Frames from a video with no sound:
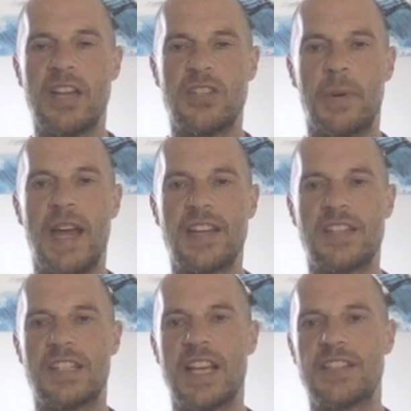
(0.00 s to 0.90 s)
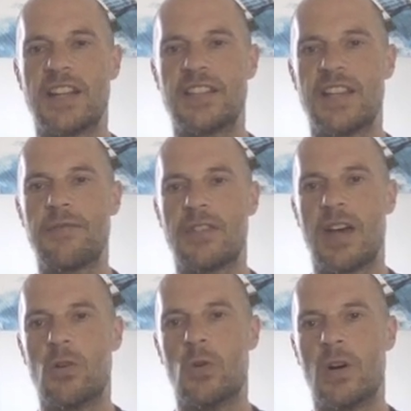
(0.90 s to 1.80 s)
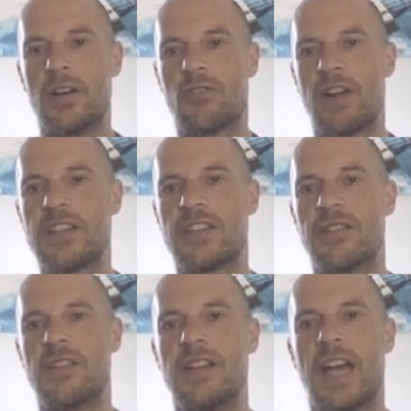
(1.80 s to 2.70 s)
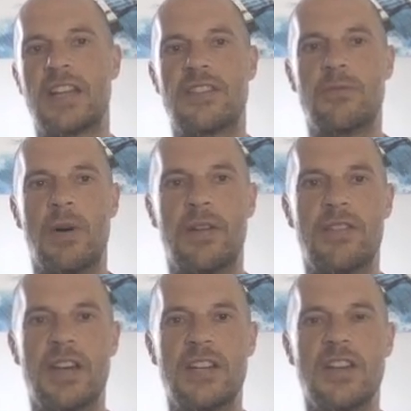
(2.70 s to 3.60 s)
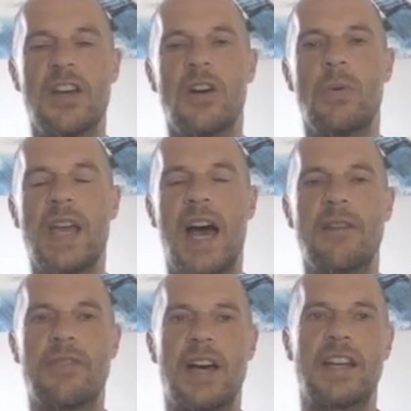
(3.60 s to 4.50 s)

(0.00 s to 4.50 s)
so when x is less than a seventh or greater than negative 1/3, we have an